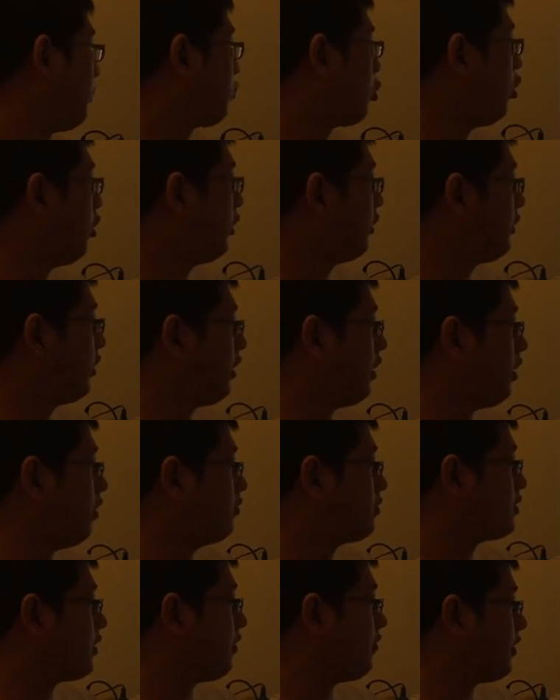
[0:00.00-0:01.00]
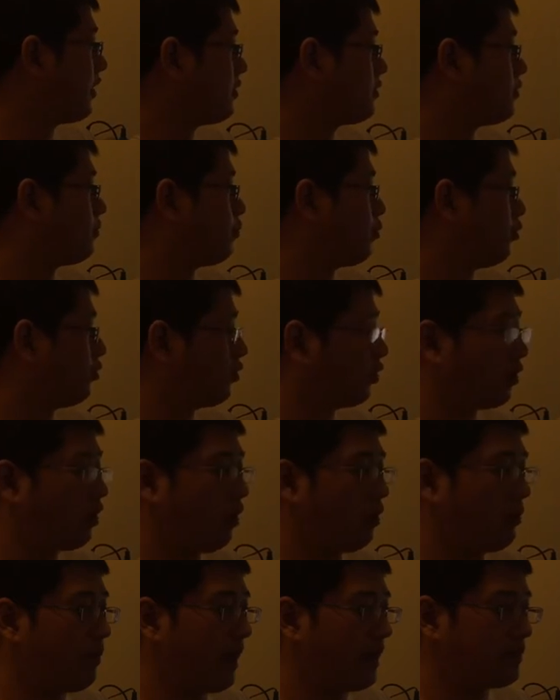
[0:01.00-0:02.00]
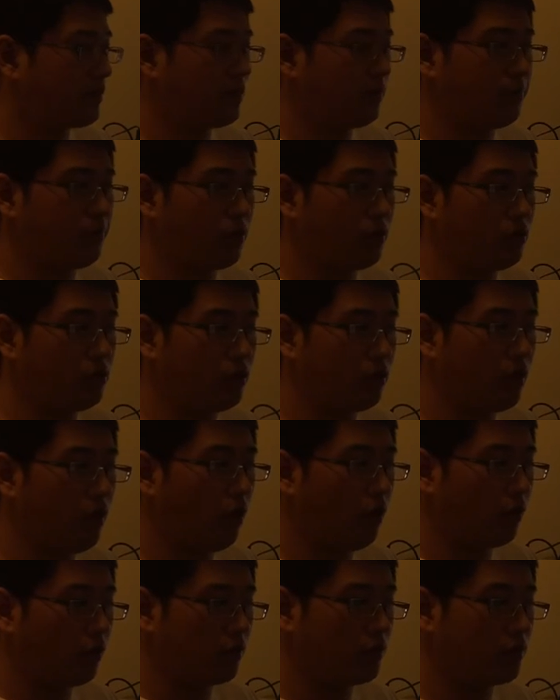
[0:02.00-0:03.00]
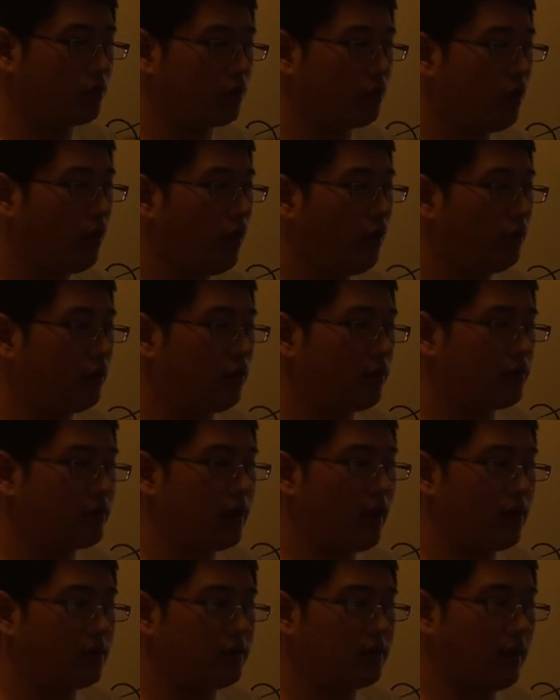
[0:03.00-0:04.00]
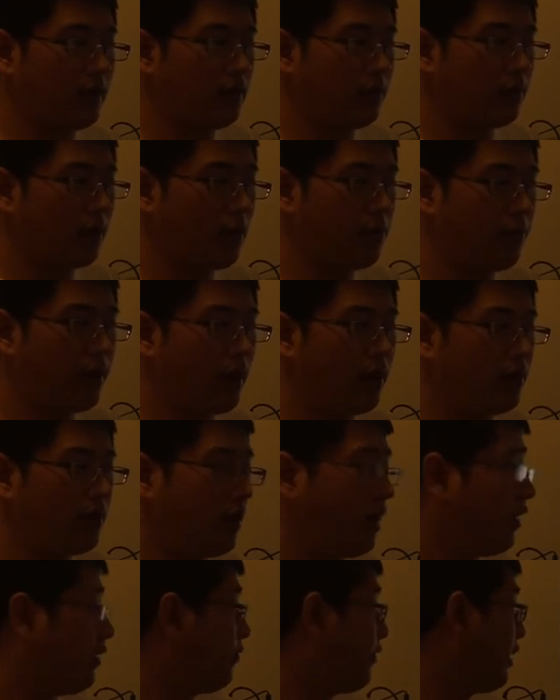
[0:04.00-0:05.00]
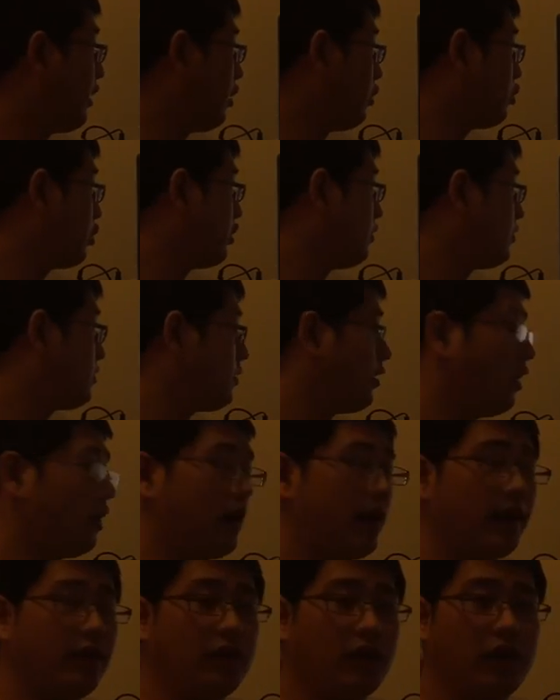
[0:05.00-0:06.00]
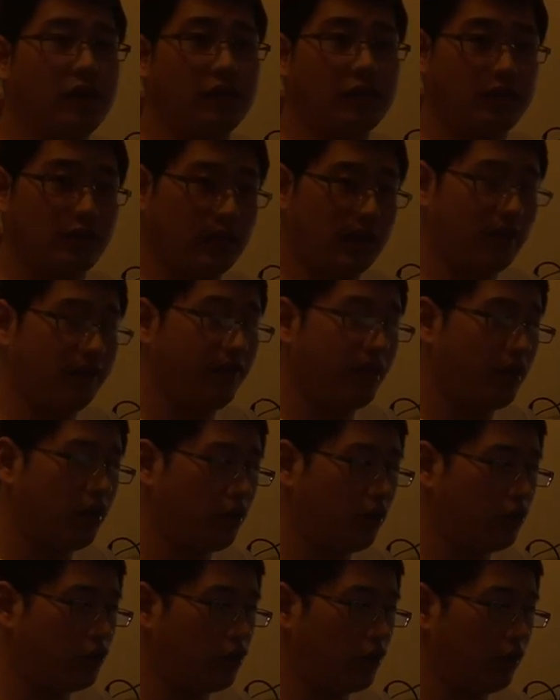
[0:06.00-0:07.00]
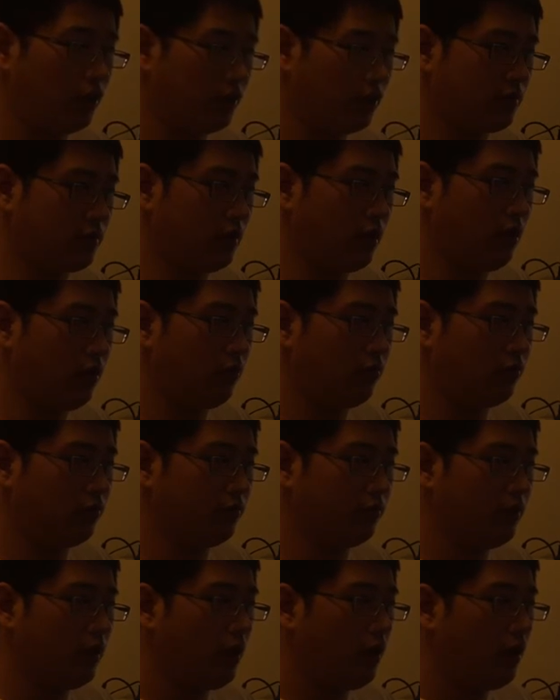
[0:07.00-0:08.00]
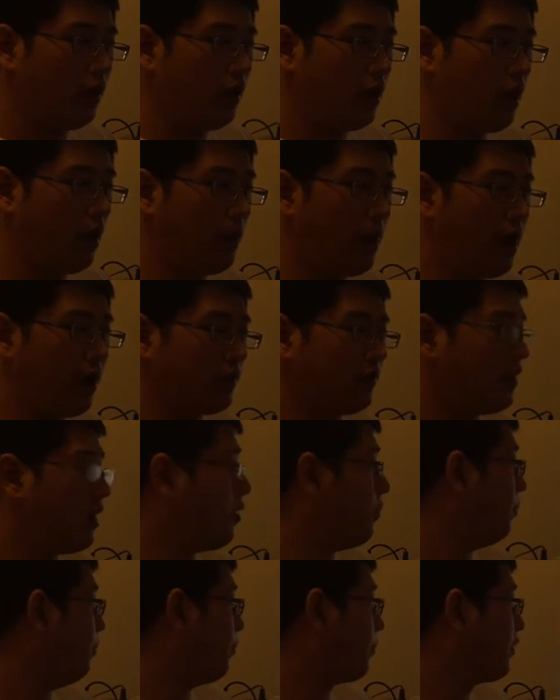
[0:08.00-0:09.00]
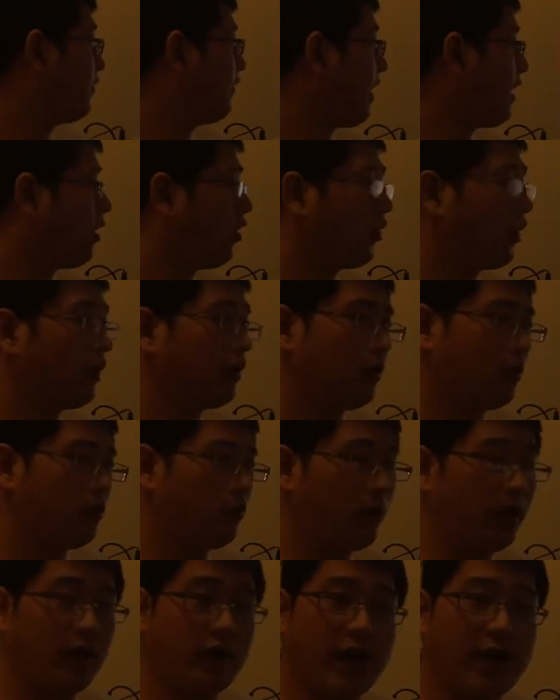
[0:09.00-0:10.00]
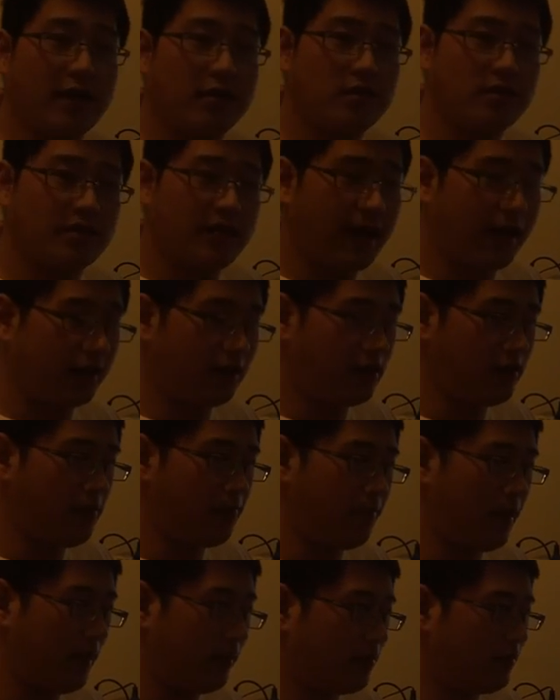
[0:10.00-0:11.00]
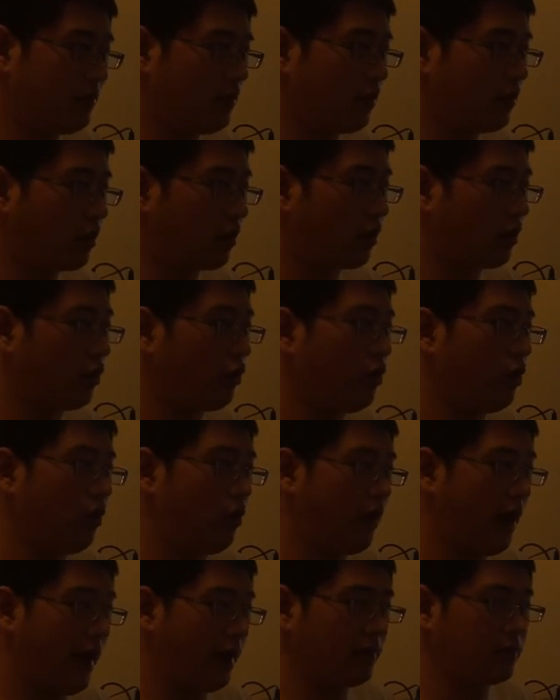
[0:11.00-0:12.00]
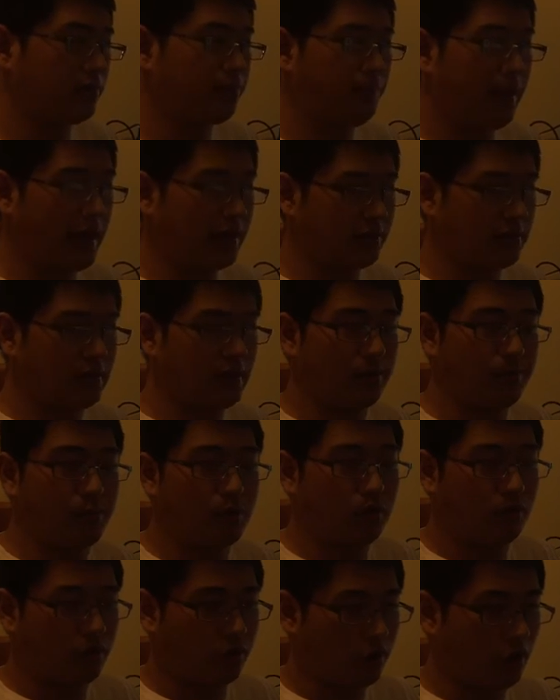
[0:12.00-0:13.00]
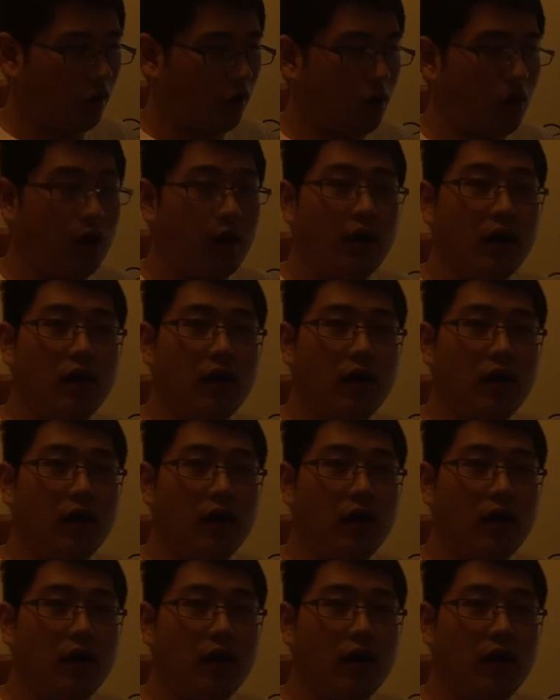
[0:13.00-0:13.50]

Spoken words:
quality of service based protocols, discuss and compare the advantages and disadvantages of among them. Finally, we can select the best QoS best protocol